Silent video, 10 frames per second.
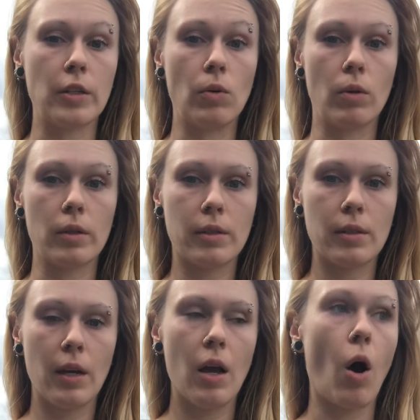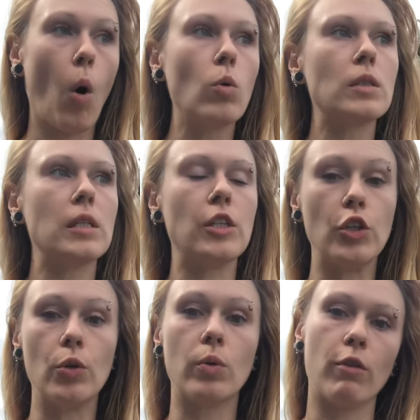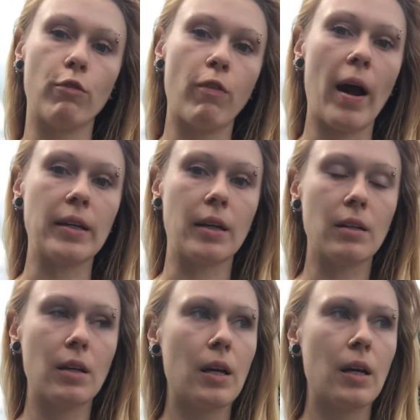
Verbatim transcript: yours. Only you can find it.